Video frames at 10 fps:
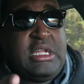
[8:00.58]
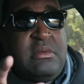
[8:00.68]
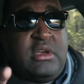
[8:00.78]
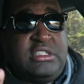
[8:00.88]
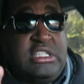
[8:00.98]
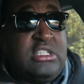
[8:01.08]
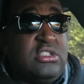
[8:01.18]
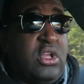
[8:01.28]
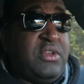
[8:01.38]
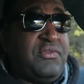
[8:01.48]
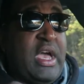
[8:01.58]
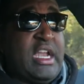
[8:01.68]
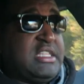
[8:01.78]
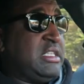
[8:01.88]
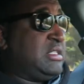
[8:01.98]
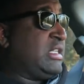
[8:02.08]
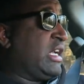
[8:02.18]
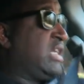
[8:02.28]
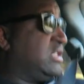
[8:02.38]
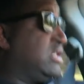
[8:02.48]
to email since it's only five to 10
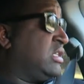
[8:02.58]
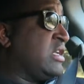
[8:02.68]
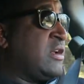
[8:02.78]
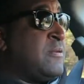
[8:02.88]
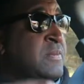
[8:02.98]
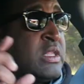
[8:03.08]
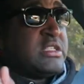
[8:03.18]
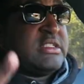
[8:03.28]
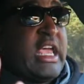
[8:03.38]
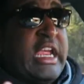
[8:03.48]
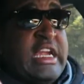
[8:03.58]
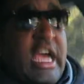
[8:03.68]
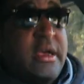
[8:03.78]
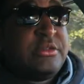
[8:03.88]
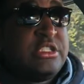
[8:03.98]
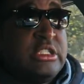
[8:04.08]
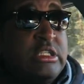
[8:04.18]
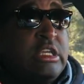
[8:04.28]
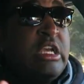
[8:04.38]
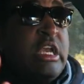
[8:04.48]
seconds. Second
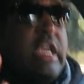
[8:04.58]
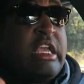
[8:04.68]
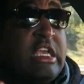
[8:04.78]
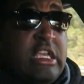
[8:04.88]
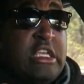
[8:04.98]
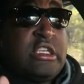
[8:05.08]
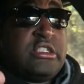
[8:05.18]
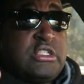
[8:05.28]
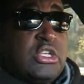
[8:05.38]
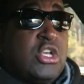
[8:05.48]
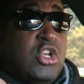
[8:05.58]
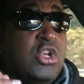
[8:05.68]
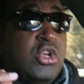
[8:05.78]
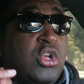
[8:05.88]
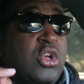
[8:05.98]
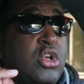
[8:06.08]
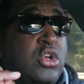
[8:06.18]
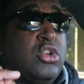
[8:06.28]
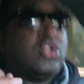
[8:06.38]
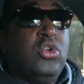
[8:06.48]
option is
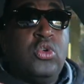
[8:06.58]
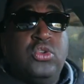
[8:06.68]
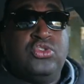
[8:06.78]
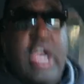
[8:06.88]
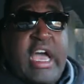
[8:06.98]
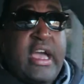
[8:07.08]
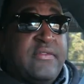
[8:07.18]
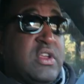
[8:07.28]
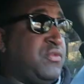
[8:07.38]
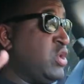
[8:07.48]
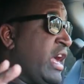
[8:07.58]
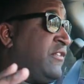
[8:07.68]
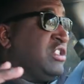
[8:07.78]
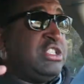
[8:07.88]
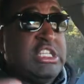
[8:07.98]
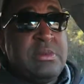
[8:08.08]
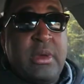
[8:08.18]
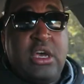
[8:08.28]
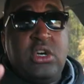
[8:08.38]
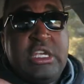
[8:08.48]
Google Drive. If you have a
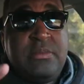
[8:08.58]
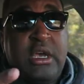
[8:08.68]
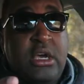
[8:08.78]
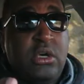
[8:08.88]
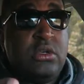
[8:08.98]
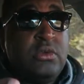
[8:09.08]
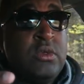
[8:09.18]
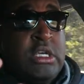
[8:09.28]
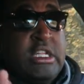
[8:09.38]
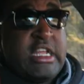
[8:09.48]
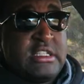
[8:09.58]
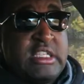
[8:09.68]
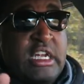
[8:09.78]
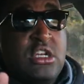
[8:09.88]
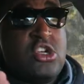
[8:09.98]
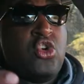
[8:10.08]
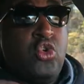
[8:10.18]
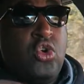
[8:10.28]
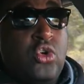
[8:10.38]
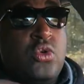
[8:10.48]
Gmail email, that's technically
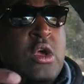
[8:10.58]
Google,